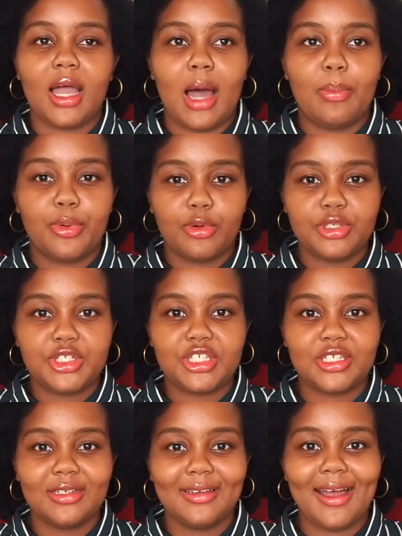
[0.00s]

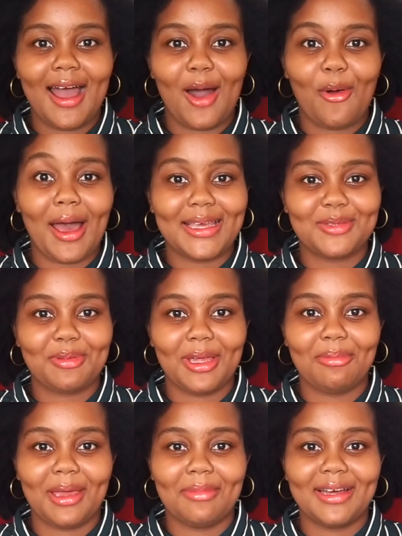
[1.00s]
approach how I
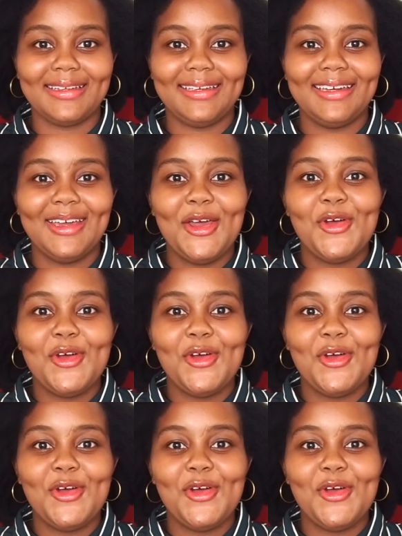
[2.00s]
spend my money